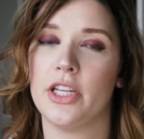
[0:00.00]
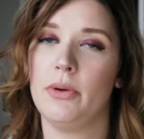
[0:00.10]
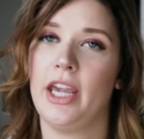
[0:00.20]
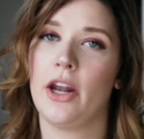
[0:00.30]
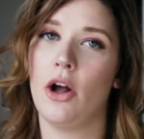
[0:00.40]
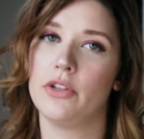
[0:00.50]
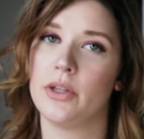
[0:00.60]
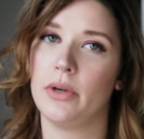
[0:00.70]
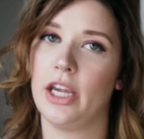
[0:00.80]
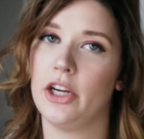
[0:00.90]
and you can't
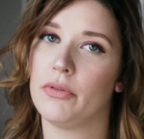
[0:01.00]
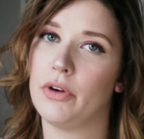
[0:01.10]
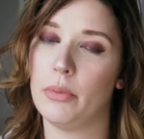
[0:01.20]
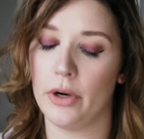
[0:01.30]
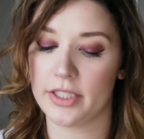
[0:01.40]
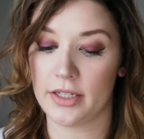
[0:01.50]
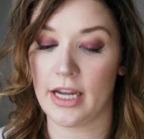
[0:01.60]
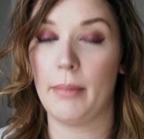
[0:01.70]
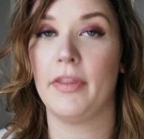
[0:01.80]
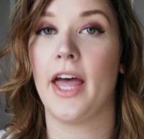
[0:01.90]
also get your free points on
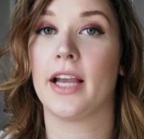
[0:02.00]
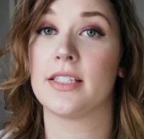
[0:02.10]
top of that,